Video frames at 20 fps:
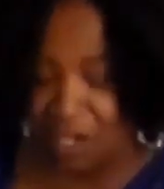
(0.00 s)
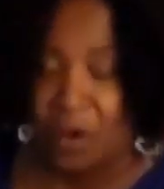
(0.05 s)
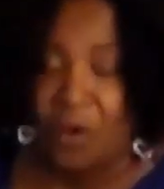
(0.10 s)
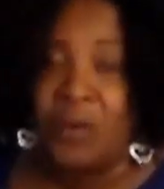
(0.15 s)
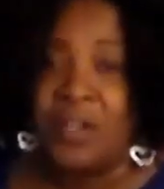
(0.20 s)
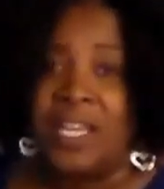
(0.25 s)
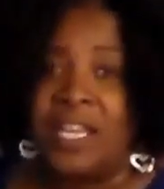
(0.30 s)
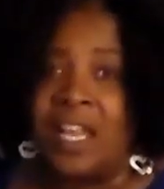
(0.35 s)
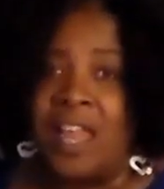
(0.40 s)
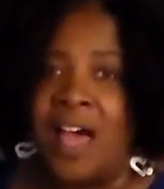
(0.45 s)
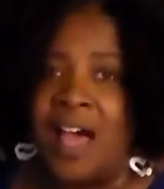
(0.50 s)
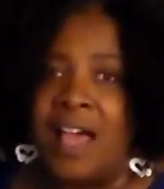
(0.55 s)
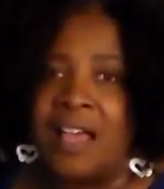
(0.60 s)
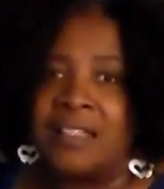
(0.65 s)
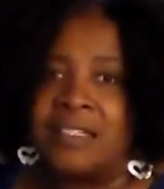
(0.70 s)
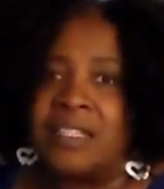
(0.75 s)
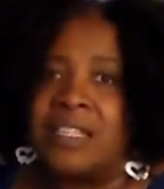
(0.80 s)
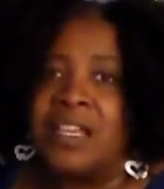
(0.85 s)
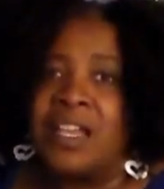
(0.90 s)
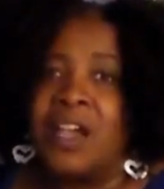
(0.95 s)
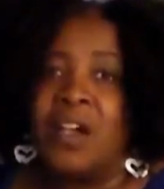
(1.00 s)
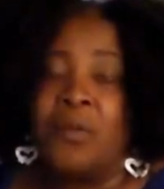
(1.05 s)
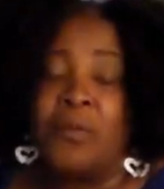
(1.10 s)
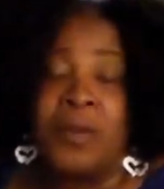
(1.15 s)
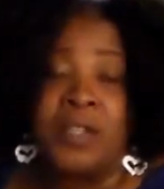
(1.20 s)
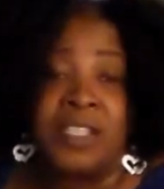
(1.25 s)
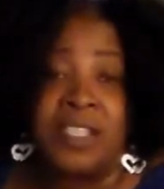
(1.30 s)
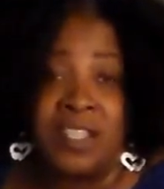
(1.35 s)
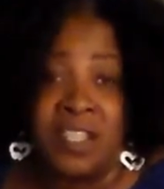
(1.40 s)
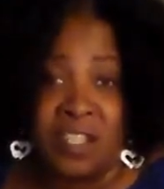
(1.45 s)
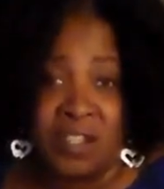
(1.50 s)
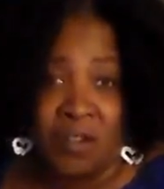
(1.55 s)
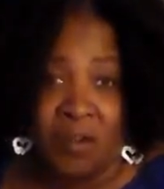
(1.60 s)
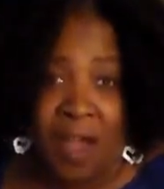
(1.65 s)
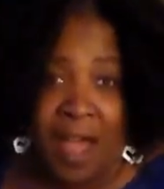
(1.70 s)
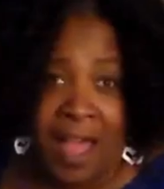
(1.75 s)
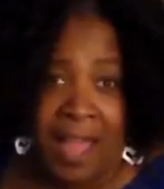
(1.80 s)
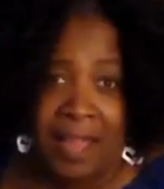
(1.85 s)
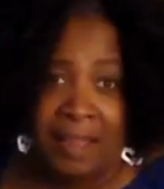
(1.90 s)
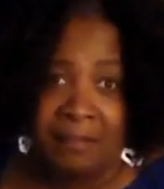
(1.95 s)
Goldilocks was
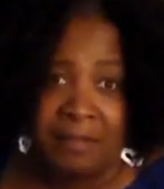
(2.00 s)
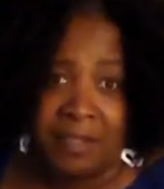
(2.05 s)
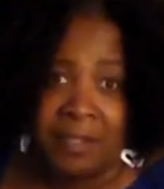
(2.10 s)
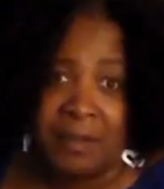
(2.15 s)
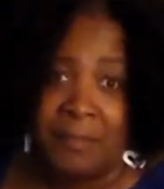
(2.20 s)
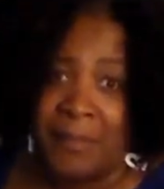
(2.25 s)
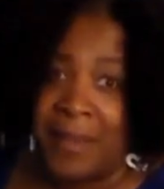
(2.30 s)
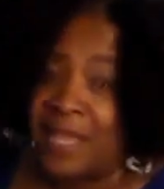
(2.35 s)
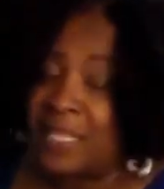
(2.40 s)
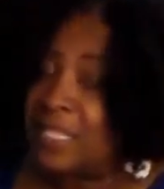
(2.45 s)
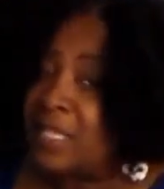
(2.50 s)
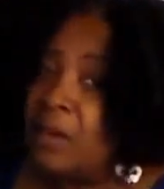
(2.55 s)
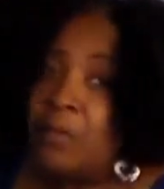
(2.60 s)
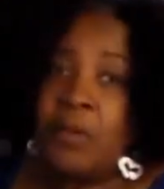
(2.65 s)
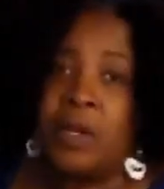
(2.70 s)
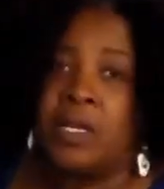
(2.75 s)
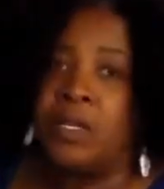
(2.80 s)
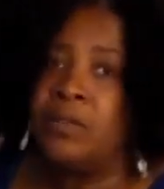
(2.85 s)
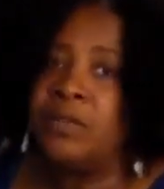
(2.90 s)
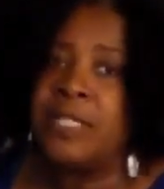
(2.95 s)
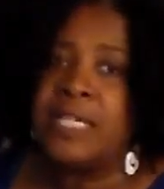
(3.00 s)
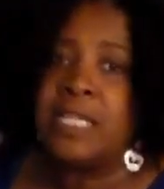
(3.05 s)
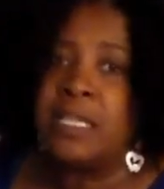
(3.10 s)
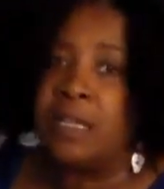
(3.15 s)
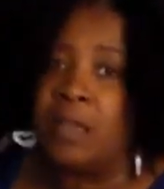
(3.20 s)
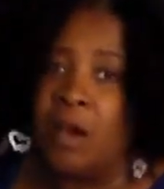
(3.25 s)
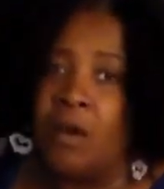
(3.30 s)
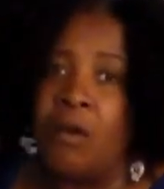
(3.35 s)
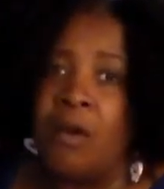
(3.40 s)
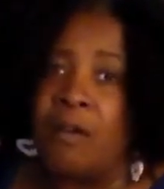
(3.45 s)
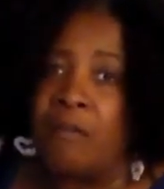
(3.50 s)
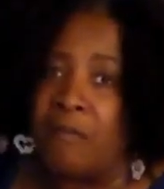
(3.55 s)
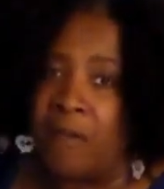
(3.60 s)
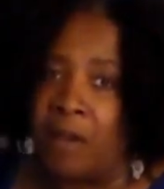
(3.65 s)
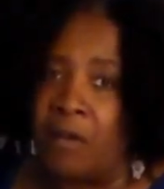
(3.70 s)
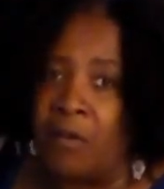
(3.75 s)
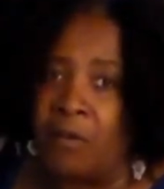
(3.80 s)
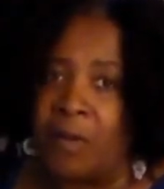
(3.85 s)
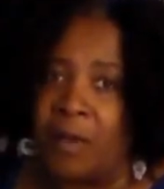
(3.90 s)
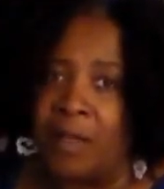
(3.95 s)
described by someone who didn't know her
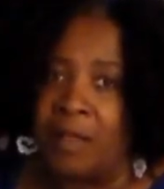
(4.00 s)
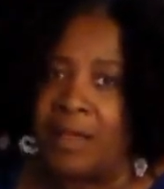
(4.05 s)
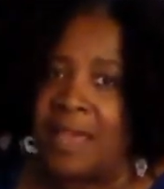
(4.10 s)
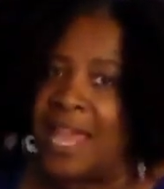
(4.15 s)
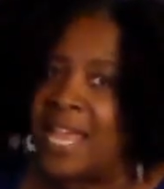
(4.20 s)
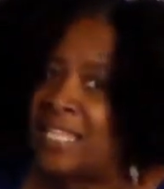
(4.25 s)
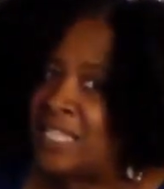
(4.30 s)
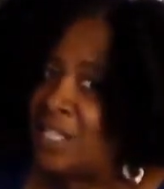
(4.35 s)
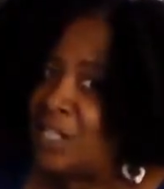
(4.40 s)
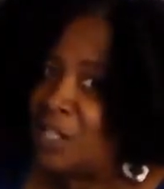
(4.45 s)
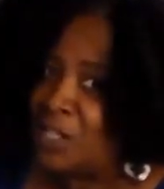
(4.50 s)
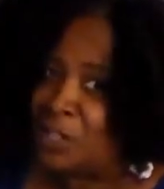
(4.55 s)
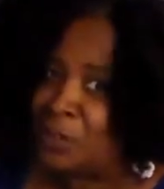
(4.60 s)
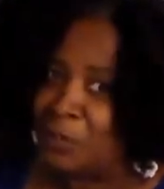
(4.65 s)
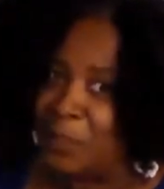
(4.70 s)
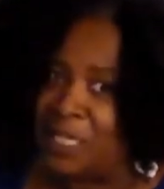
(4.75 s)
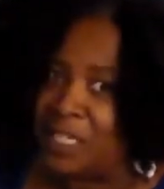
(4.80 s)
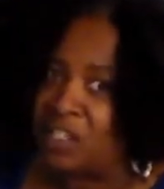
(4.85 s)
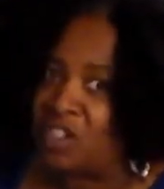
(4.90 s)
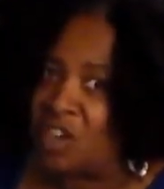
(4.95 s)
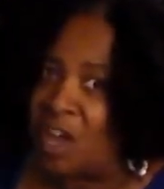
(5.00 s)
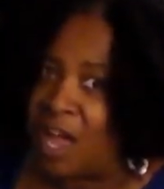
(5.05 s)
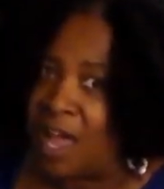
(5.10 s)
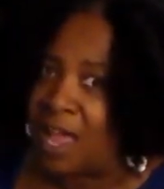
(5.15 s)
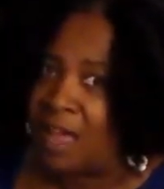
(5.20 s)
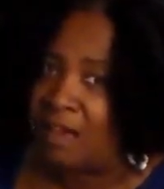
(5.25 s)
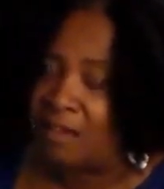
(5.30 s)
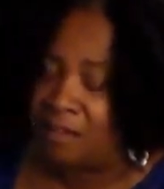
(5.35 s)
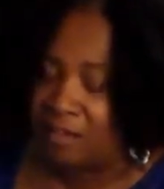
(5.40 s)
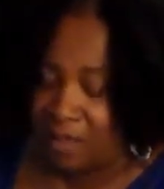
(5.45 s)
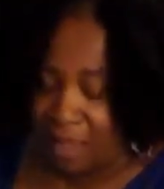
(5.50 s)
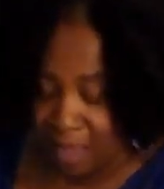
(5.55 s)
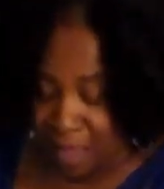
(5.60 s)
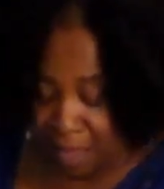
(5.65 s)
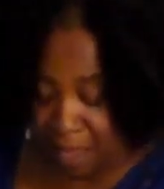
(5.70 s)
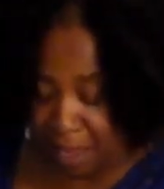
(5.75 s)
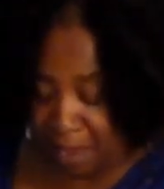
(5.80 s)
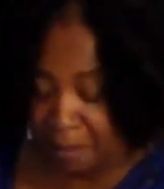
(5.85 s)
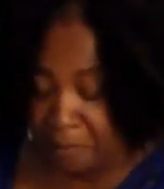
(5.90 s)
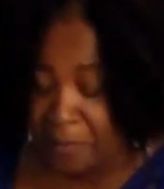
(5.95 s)
very well as a sweet child,
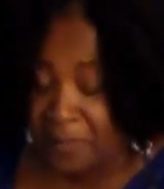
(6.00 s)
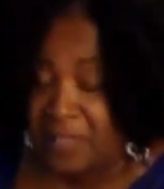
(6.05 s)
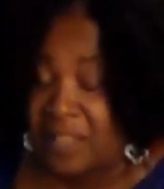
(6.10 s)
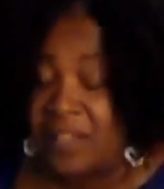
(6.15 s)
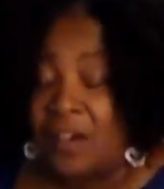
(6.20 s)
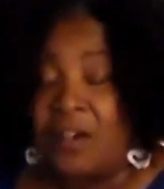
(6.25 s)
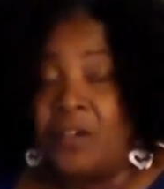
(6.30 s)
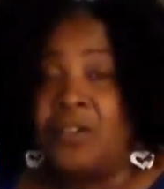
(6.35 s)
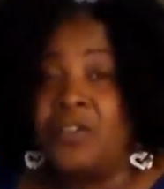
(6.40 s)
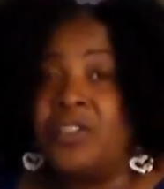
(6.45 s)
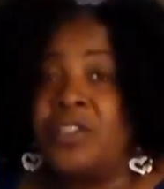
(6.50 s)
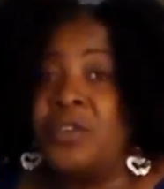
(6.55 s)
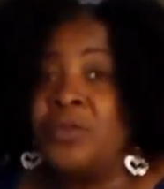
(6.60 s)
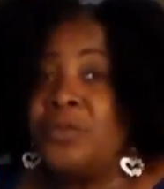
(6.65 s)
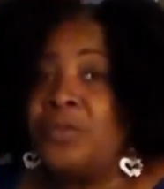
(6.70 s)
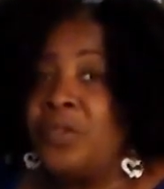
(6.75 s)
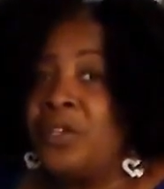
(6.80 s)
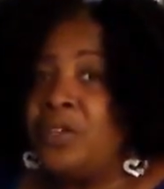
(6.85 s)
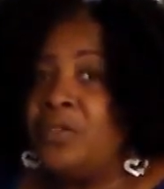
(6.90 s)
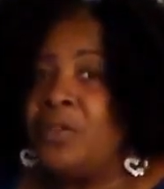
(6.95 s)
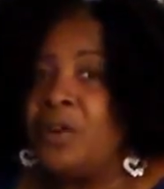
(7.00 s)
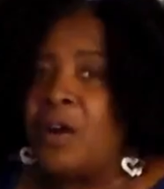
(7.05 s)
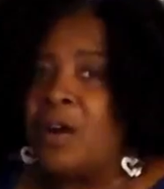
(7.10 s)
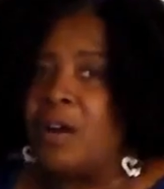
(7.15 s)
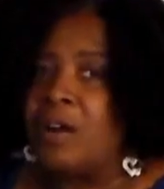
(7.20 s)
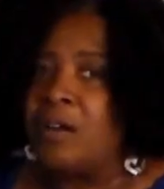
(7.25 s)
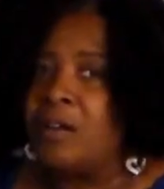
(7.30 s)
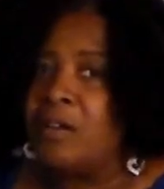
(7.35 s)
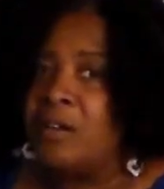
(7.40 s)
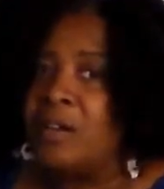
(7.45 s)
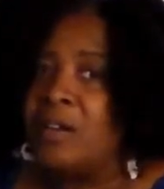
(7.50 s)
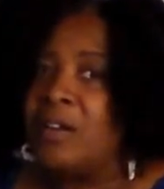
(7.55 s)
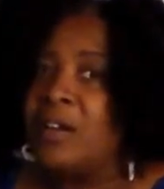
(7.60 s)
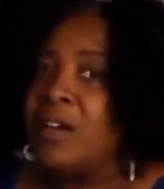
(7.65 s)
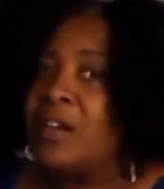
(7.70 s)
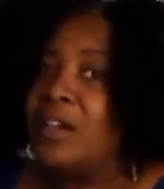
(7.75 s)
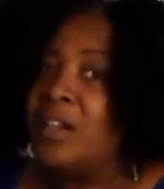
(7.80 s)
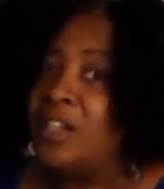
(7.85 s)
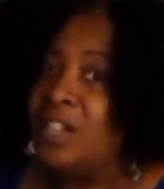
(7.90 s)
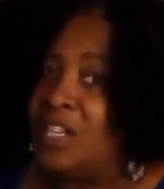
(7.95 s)
but those who knew her
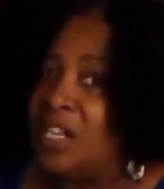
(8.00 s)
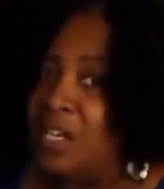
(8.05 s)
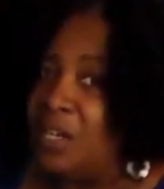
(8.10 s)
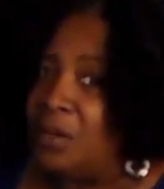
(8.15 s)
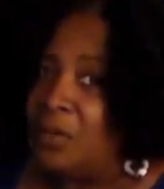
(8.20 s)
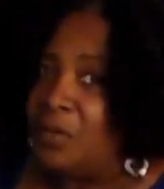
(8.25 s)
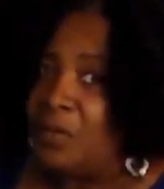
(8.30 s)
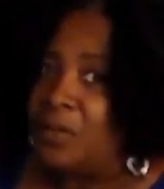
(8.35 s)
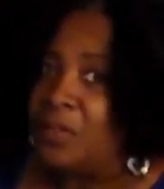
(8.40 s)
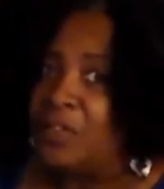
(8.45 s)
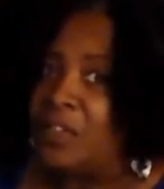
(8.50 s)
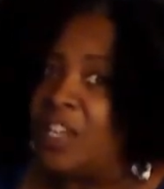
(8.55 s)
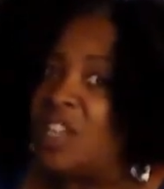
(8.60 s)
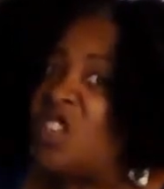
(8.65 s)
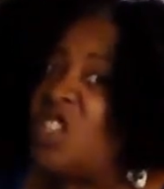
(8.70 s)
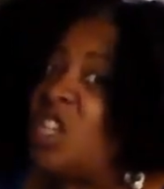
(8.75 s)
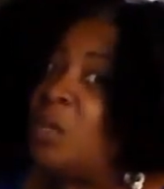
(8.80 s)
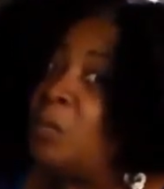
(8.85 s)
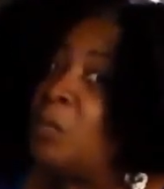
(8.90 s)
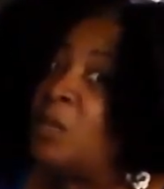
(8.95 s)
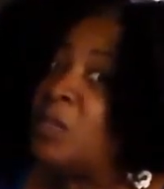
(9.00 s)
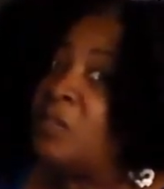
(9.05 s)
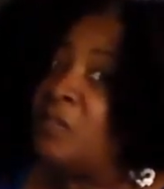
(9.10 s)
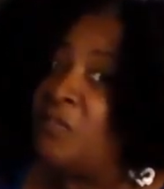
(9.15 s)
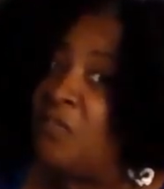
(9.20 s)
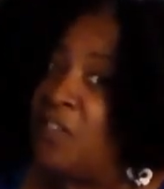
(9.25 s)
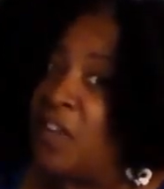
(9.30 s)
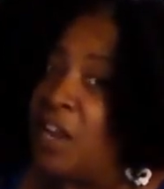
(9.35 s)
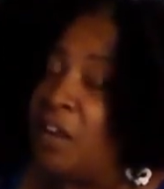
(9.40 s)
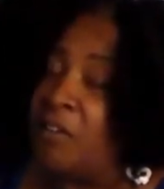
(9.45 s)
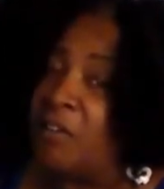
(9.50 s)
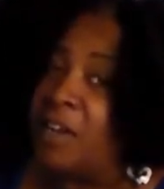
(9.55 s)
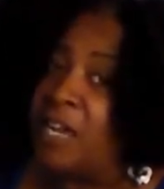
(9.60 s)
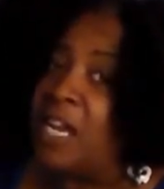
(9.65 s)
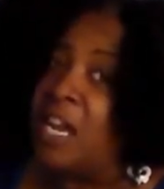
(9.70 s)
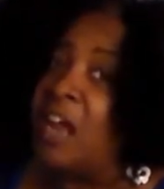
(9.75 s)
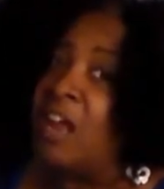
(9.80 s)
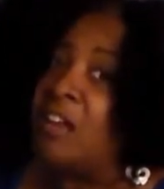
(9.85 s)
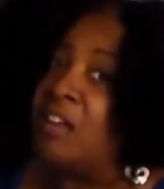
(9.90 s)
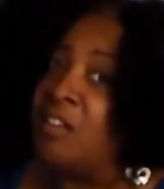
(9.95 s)
knew that she was
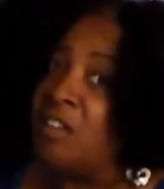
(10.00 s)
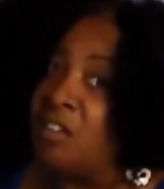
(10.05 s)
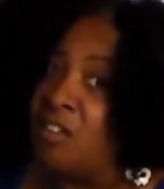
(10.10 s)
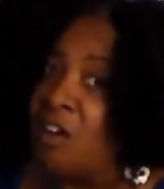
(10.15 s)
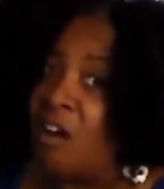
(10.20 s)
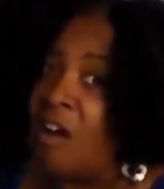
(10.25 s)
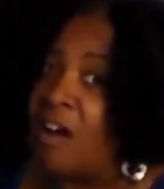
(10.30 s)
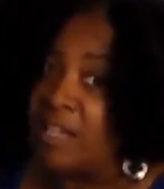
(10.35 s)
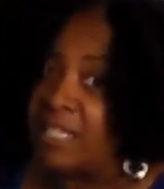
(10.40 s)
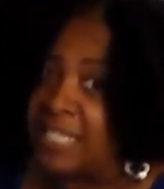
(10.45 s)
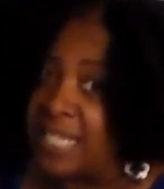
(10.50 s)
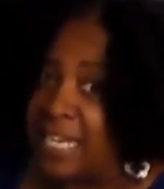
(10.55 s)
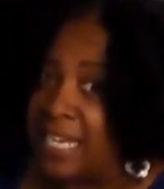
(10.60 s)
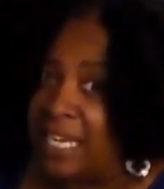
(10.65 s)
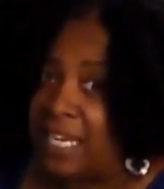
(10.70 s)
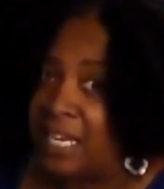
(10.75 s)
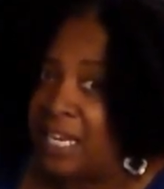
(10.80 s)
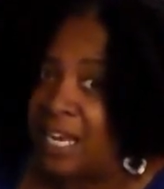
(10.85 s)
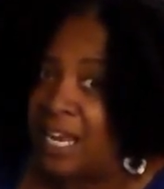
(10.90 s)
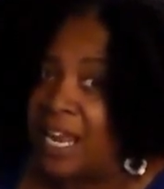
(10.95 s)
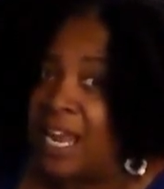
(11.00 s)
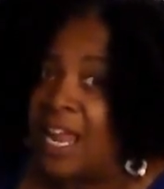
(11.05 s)
very naughty.